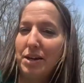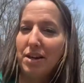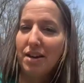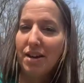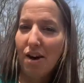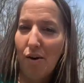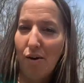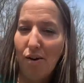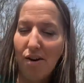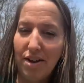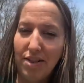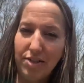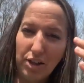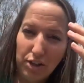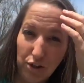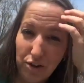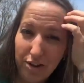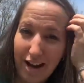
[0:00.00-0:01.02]
be on
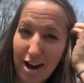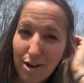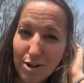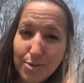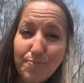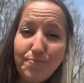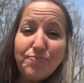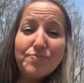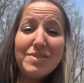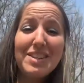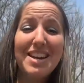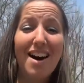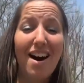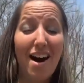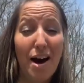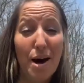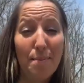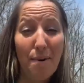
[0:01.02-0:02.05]
the lookout.
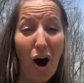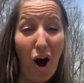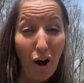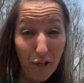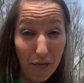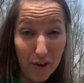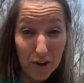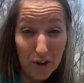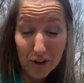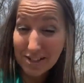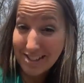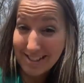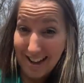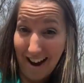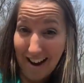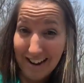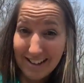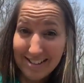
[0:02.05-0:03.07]
Other
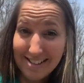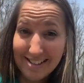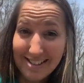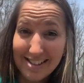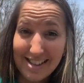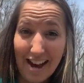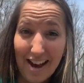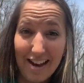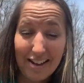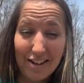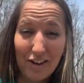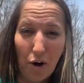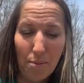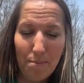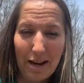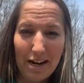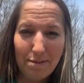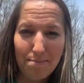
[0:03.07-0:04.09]
signs that
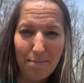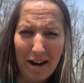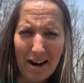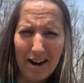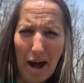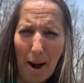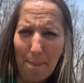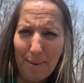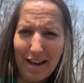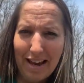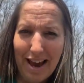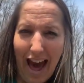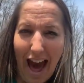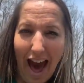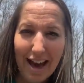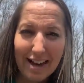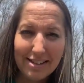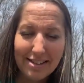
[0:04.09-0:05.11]
might not be
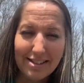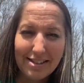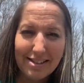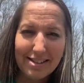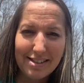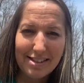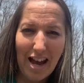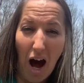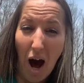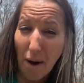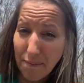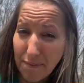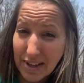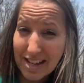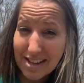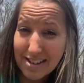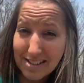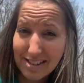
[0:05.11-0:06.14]
as
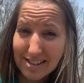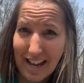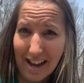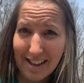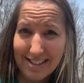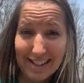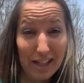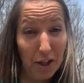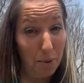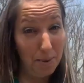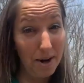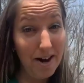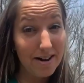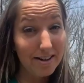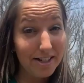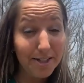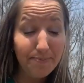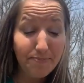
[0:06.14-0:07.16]
obvious as a little
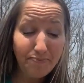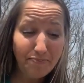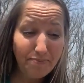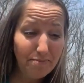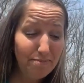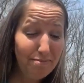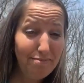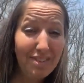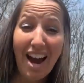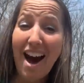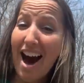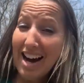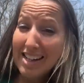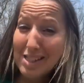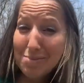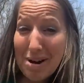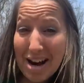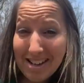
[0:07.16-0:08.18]
bug,
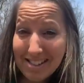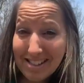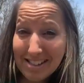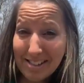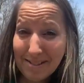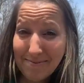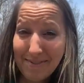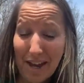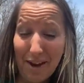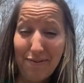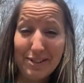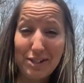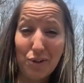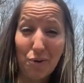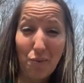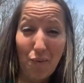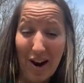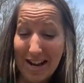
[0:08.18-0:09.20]
hot spots. If
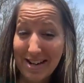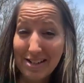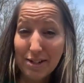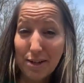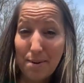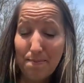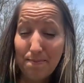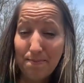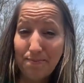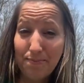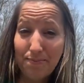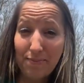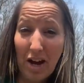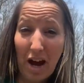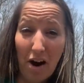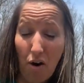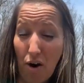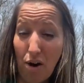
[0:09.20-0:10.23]
it's a random,
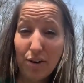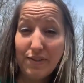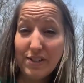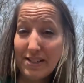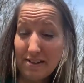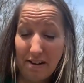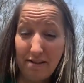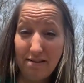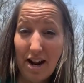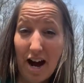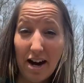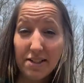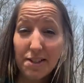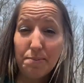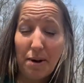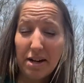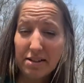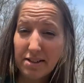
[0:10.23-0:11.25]
all of a sudden
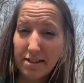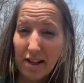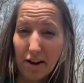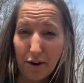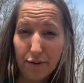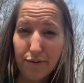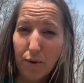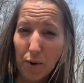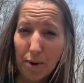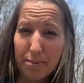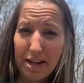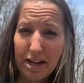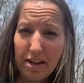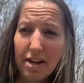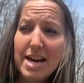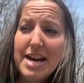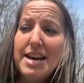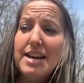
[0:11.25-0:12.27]
hot spots that are
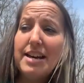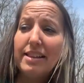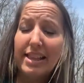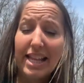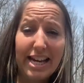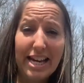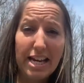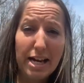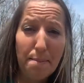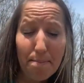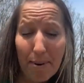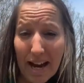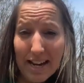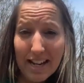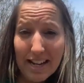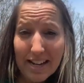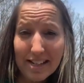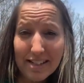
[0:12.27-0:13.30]
forming, licking and
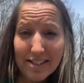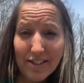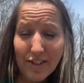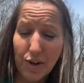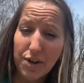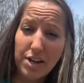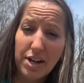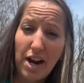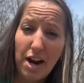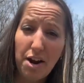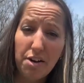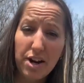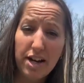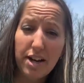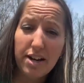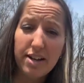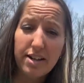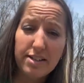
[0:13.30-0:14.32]
biting in certain
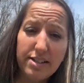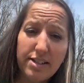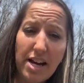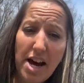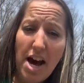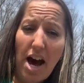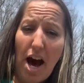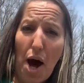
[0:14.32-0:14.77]
areas,